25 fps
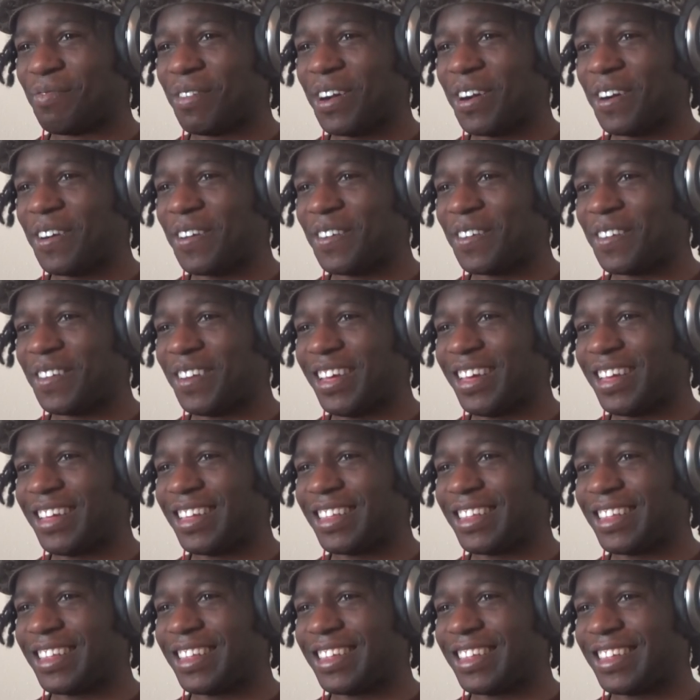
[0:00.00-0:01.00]
bro,
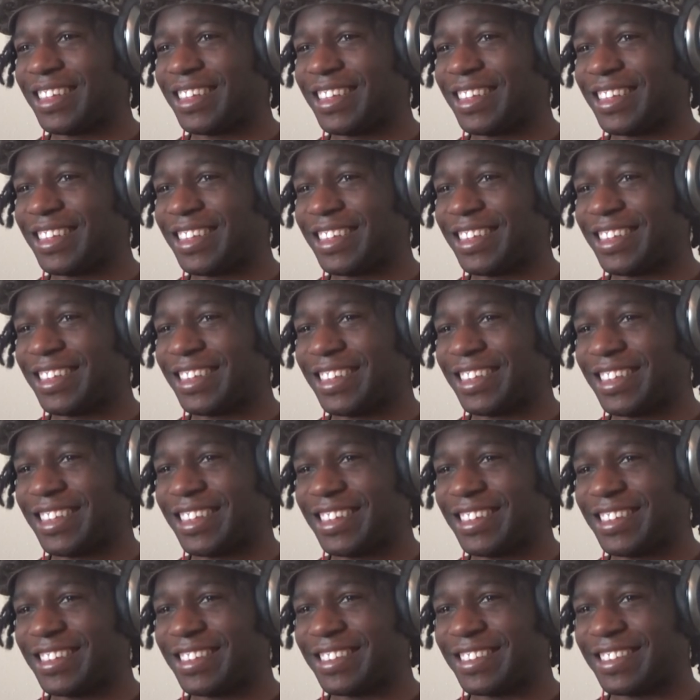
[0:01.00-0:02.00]
they,
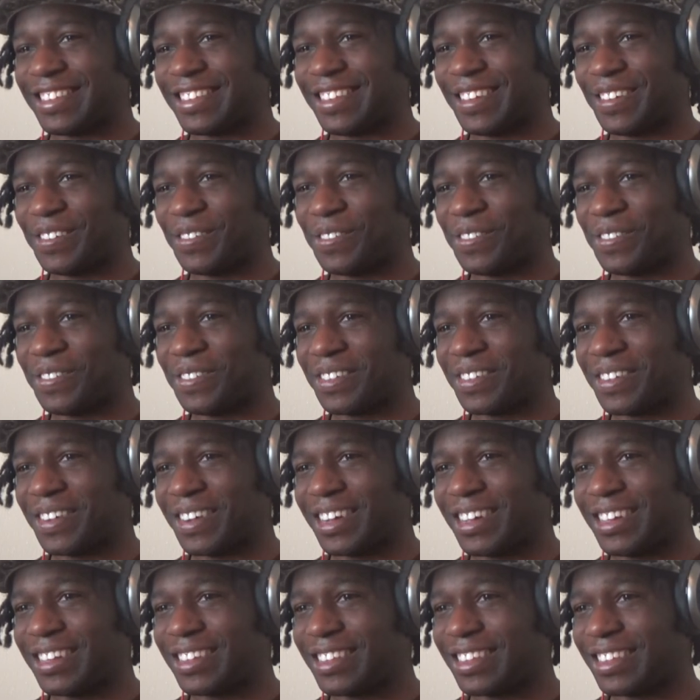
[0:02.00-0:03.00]
this is so
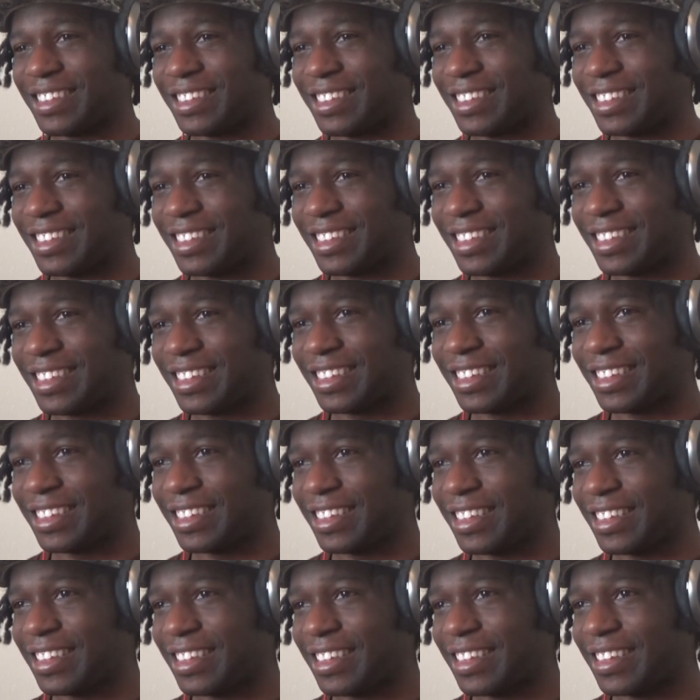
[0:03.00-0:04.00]
crazy.
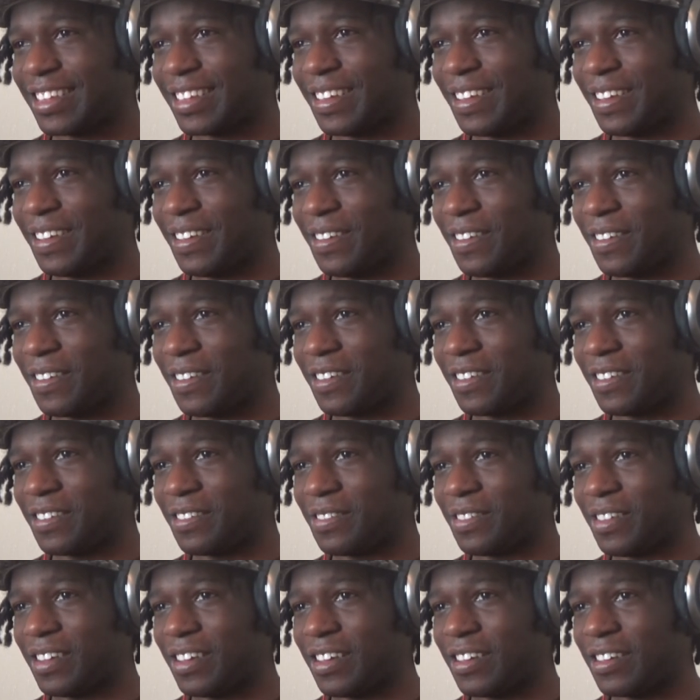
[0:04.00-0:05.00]

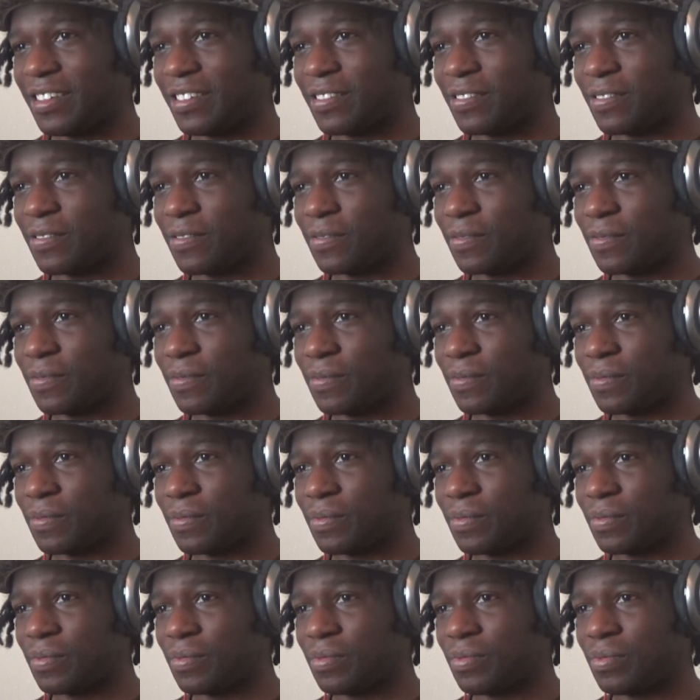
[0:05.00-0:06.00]
Oh wow,
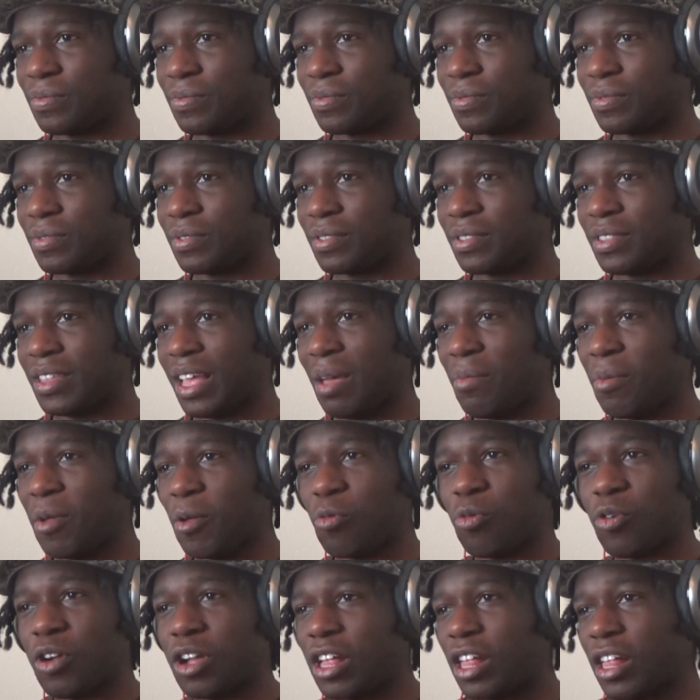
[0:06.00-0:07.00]

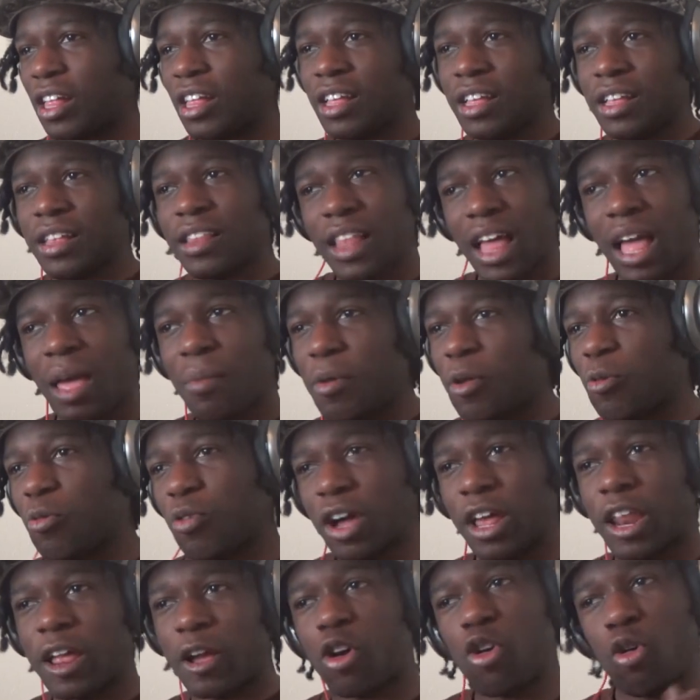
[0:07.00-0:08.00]
they be rip, they be
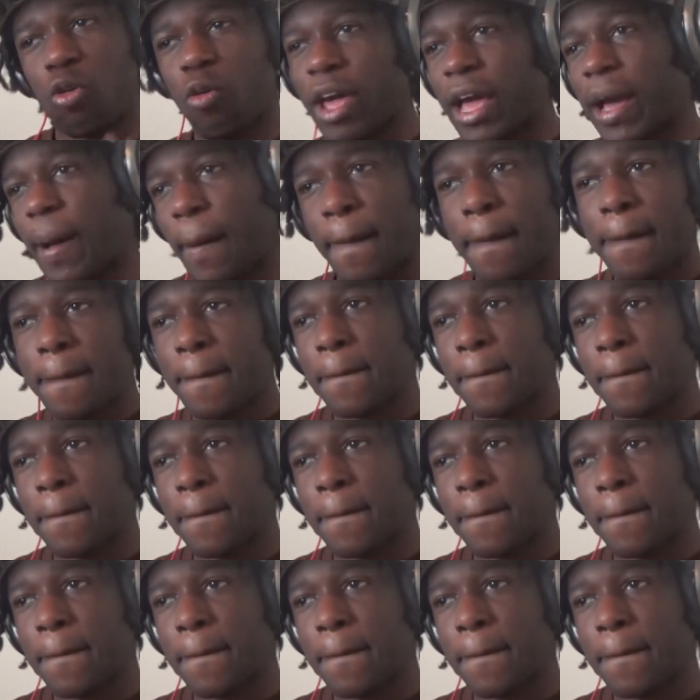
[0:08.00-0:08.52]
running quick.